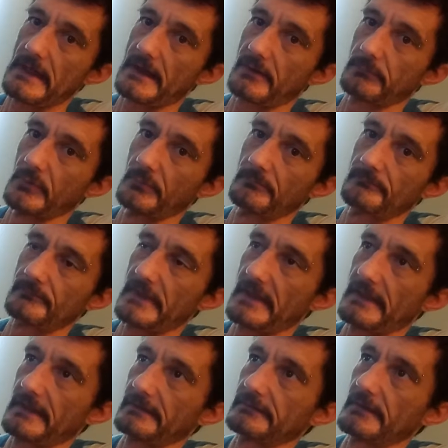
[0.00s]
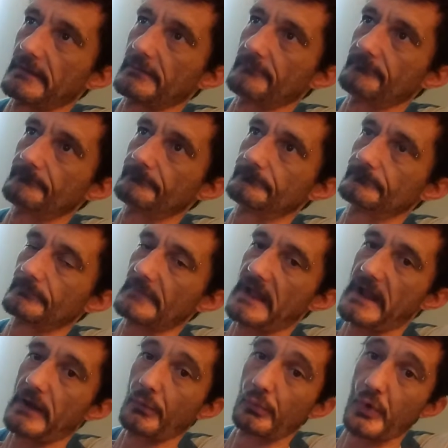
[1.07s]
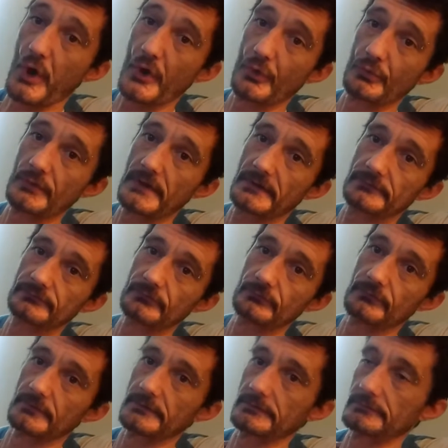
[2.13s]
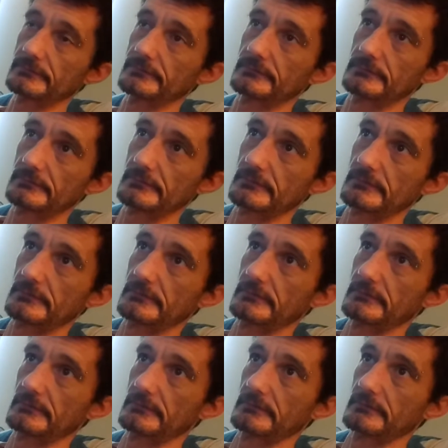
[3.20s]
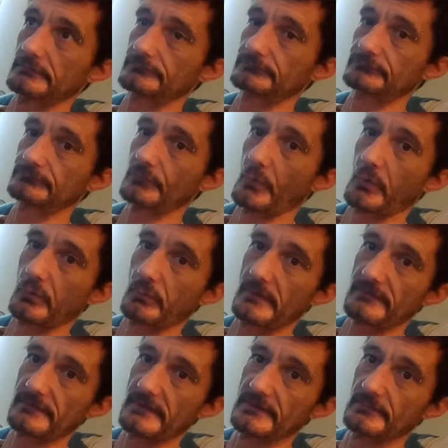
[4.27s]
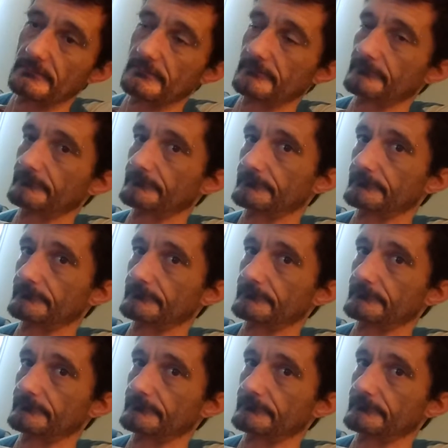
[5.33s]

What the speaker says: album, and I rode to the store with him.